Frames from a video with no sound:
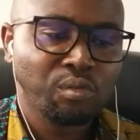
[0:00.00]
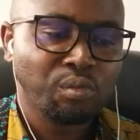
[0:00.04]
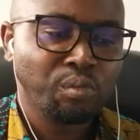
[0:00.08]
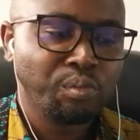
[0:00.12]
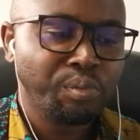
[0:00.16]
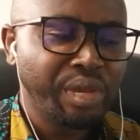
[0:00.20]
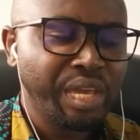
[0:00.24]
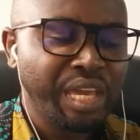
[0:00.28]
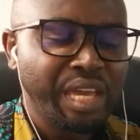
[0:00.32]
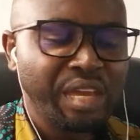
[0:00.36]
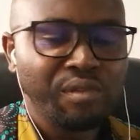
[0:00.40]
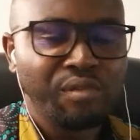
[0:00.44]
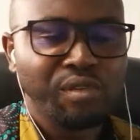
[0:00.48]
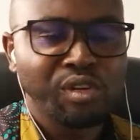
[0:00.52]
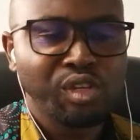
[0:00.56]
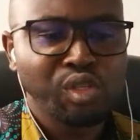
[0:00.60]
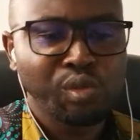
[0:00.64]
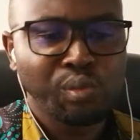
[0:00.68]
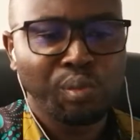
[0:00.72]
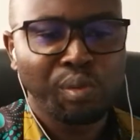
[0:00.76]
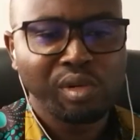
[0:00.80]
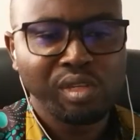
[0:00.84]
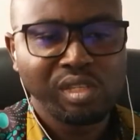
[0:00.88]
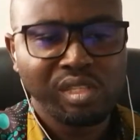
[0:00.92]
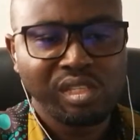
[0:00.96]
Being
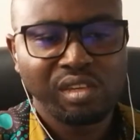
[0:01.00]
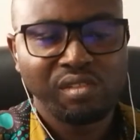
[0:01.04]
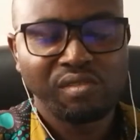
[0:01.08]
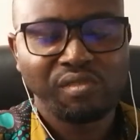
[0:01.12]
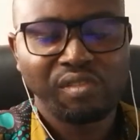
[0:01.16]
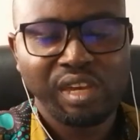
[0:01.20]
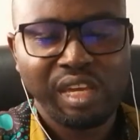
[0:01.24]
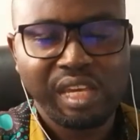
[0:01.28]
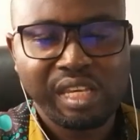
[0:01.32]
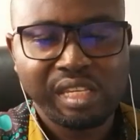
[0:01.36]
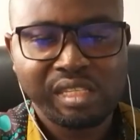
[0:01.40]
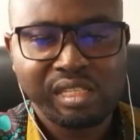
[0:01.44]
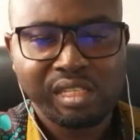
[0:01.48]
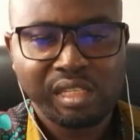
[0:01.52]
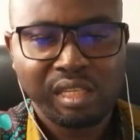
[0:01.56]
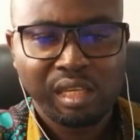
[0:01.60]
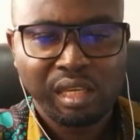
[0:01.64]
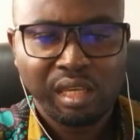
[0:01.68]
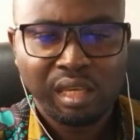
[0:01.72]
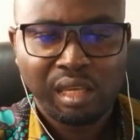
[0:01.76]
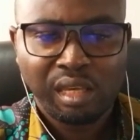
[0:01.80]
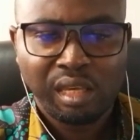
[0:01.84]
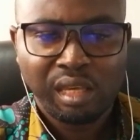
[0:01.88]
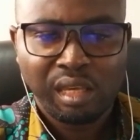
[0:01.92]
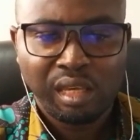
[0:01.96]
responsive is
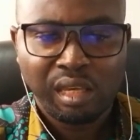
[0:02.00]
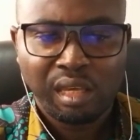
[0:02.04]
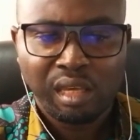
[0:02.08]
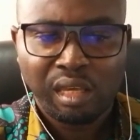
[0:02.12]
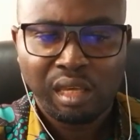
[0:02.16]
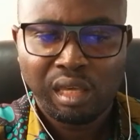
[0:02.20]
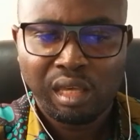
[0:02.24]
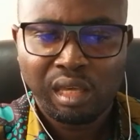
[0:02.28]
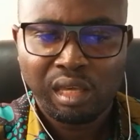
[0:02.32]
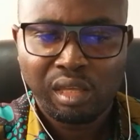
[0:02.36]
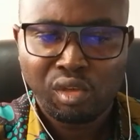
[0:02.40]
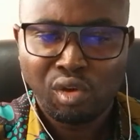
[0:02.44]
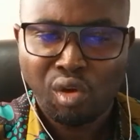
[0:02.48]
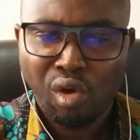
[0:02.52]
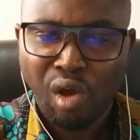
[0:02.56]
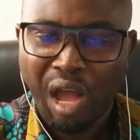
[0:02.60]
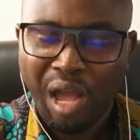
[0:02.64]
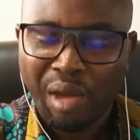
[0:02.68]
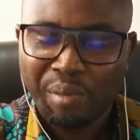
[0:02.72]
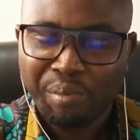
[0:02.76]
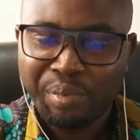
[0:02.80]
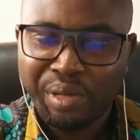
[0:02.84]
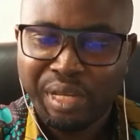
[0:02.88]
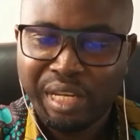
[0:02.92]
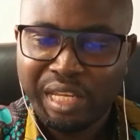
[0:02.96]
your
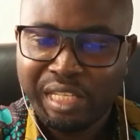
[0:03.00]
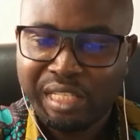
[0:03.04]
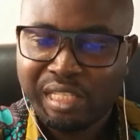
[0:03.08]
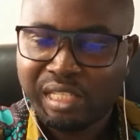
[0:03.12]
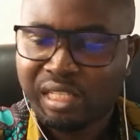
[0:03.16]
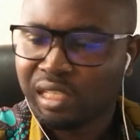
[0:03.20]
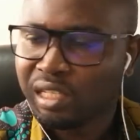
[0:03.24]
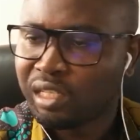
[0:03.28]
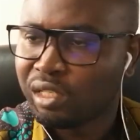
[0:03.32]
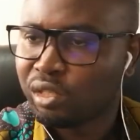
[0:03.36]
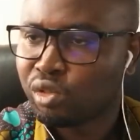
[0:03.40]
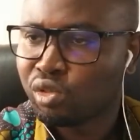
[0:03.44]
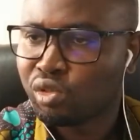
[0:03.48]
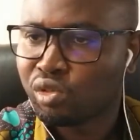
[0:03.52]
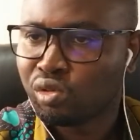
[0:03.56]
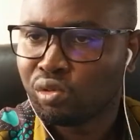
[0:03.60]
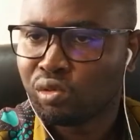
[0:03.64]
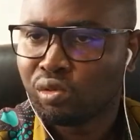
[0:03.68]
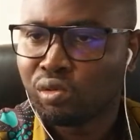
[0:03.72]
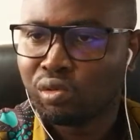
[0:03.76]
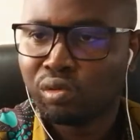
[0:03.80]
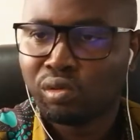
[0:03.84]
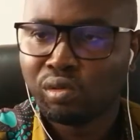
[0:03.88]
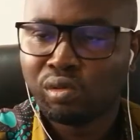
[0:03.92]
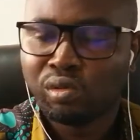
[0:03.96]
ability
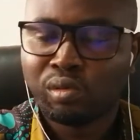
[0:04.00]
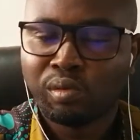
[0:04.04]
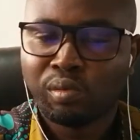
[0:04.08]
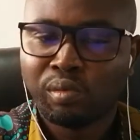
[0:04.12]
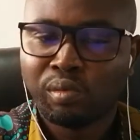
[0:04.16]
to